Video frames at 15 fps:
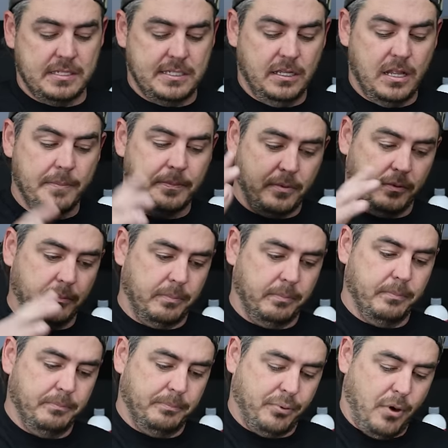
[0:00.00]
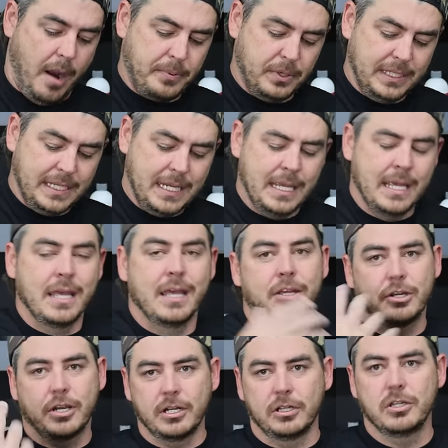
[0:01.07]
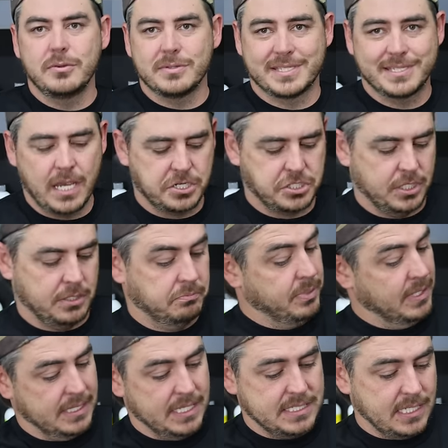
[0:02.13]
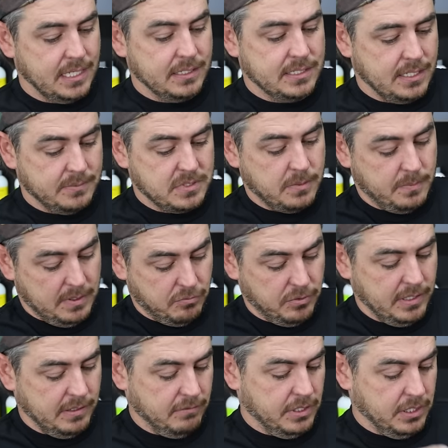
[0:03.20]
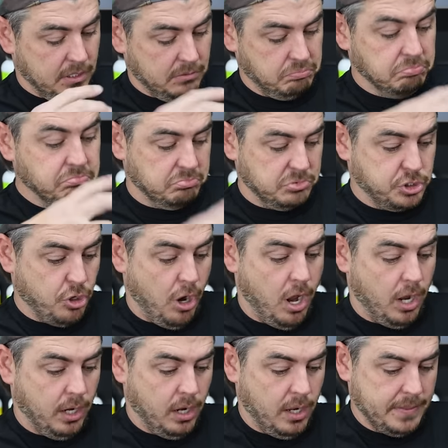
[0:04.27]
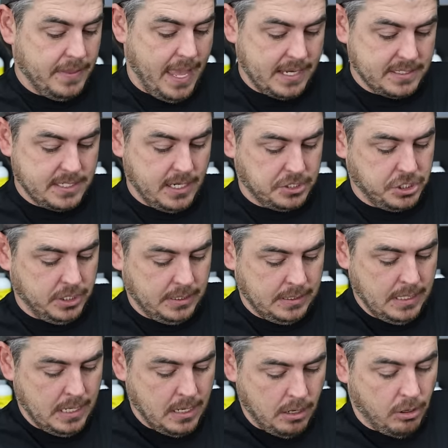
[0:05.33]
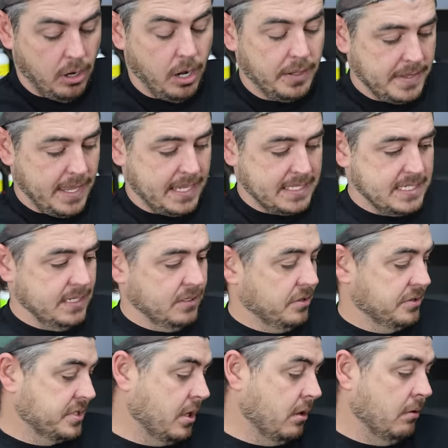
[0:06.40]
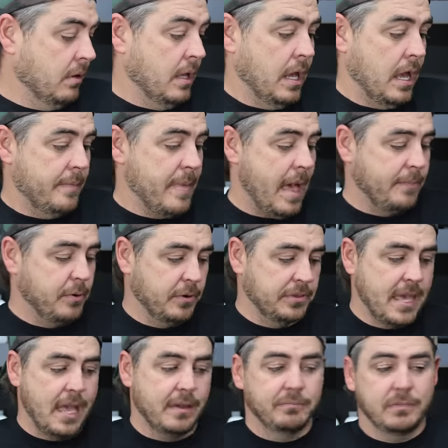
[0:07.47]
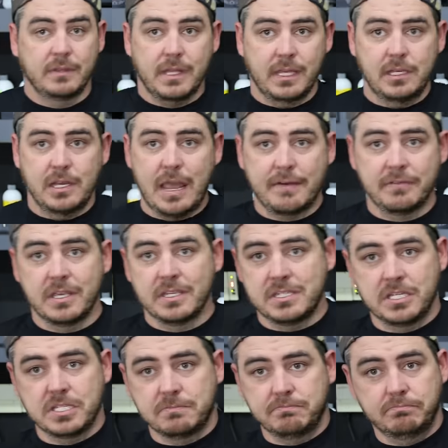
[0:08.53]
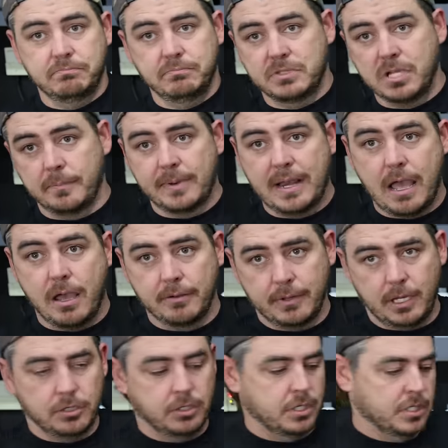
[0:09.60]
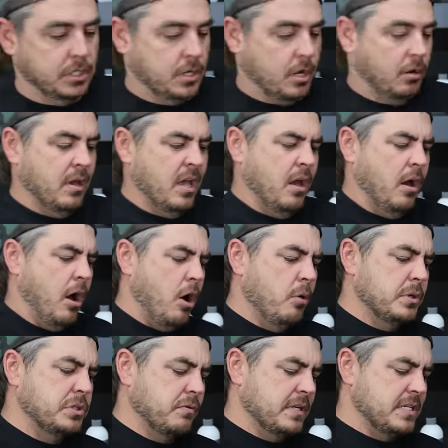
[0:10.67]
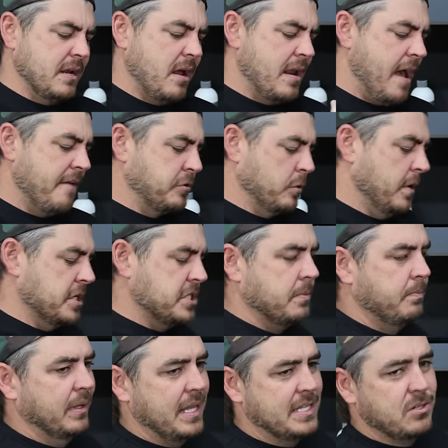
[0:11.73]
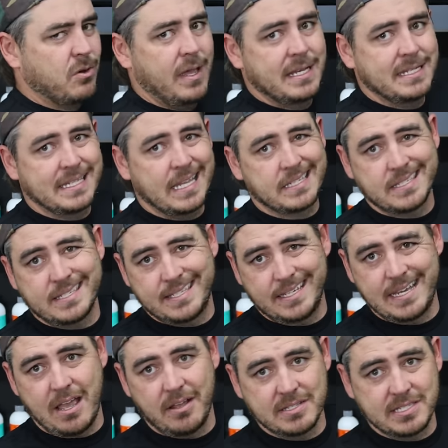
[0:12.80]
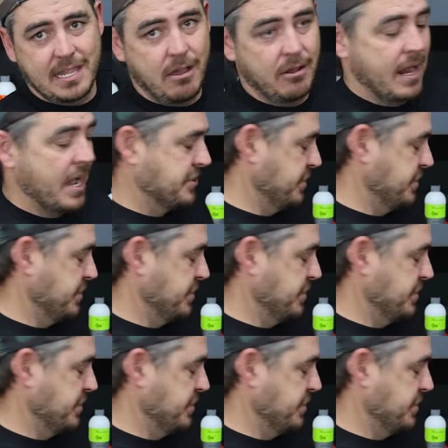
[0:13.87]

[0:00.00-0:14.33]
seal up properly, you're gonna lose suction. But this thing seems to be really, really strong on that suction or on that seal. So I'm happy with that. Then you have this, you just dump it out and you're good to go. Always rinse it out afterwards, but let's go ahead and test this thing now and see how it